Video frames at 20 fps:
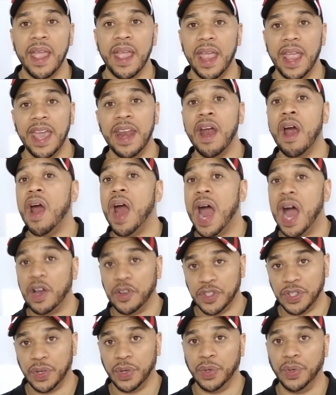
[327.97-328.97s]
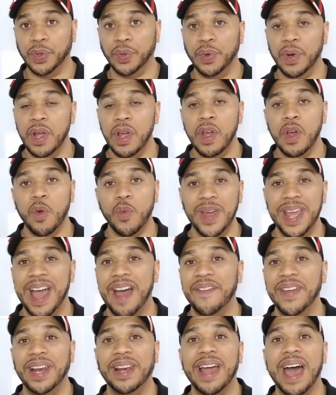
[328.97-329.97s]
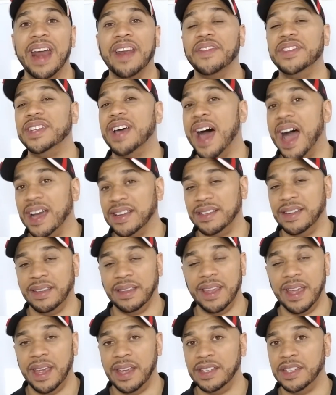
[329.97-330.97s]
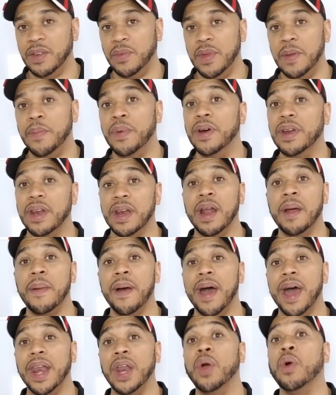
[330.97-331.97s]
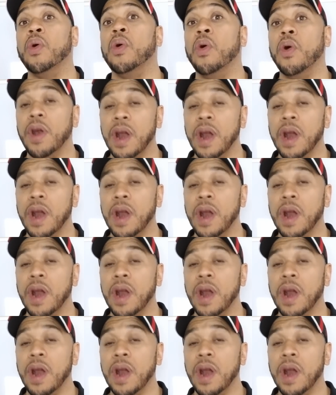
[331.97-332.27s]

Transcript: In our household, we have a lot of toxic things that we put in our body or